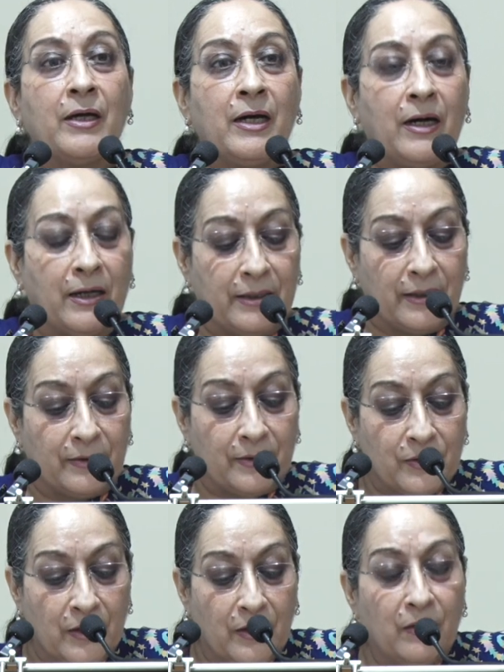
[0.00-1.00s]
Earlier
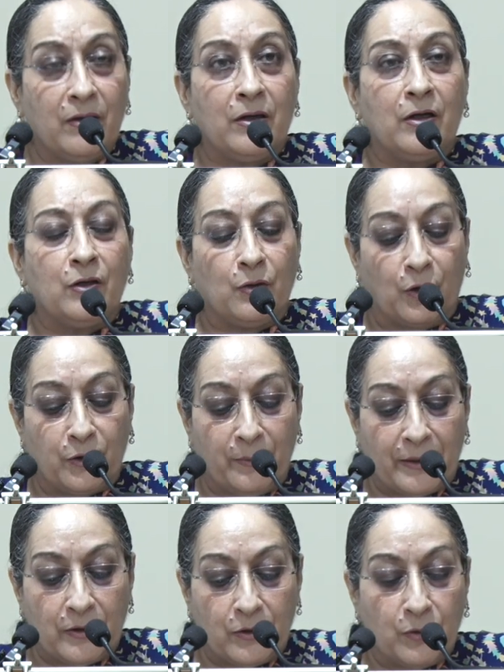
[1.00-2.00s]
this year, North
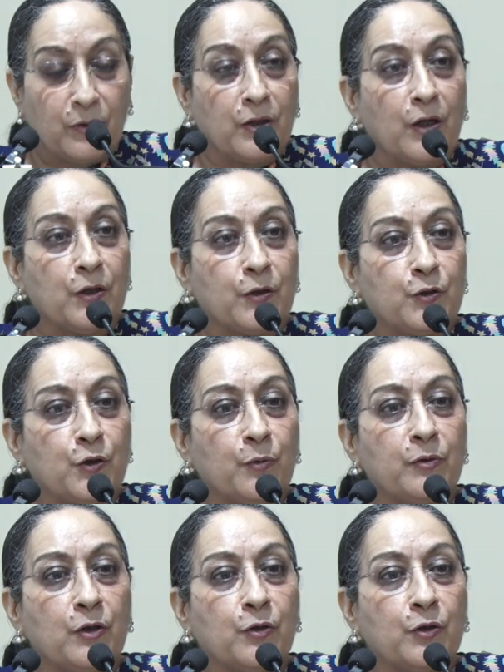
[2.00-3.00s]
Macedonia
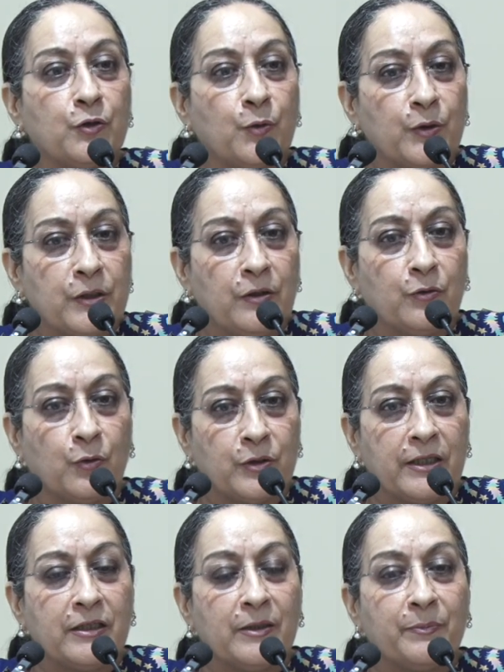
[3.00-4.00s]
assumed the
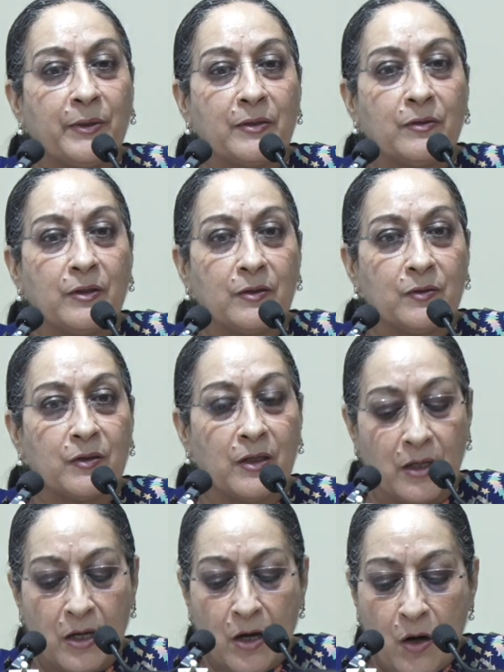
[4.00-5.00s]
rotating presidency
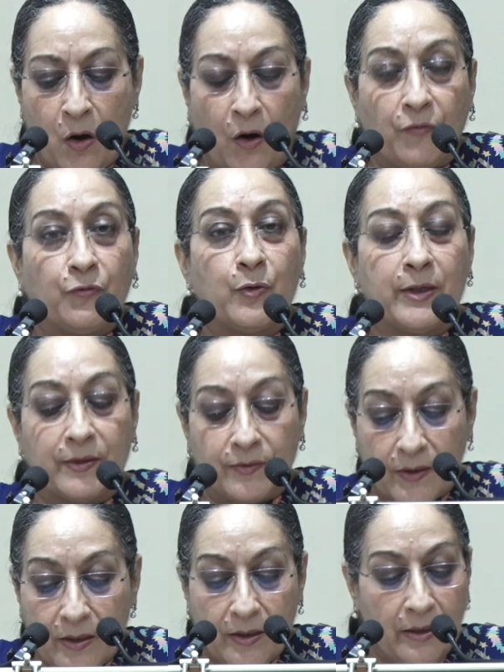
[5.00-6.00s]
of
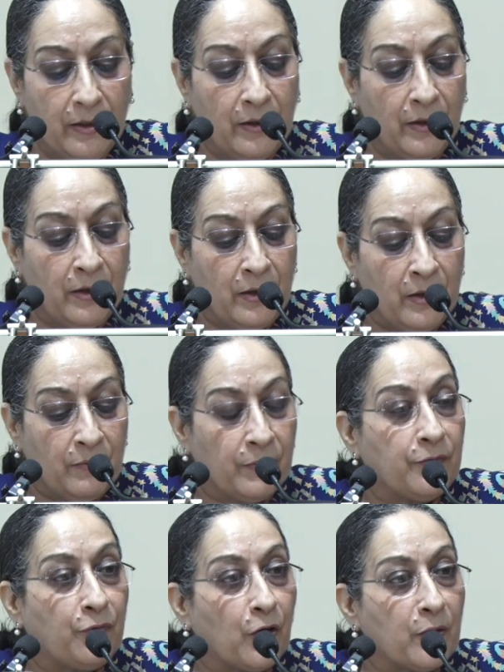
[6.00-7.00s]
OSCE with
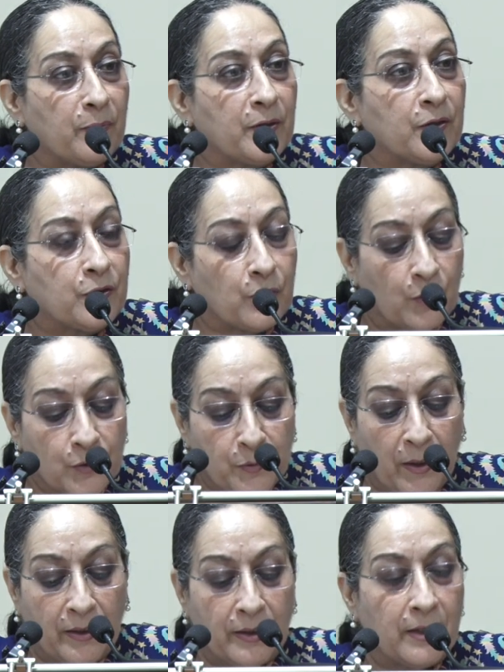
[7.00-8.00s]
Foreign Minister
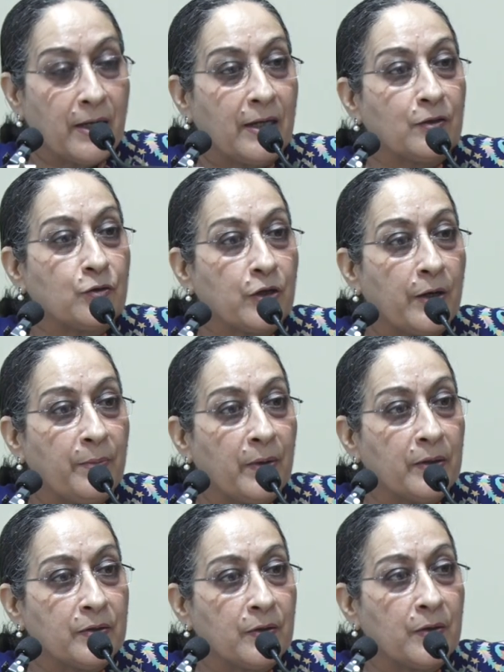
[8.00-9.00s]
Osmani as
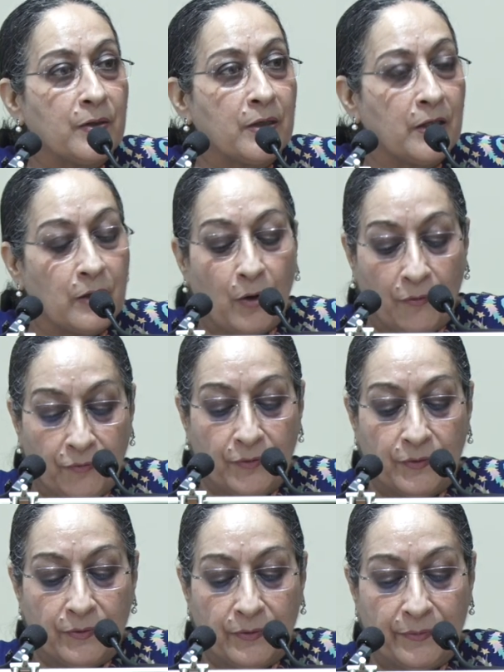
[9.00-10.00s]
chairperson in
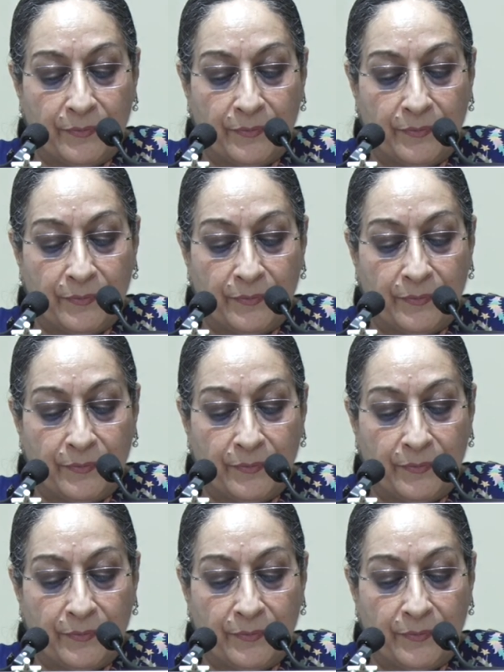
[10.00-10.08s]
office.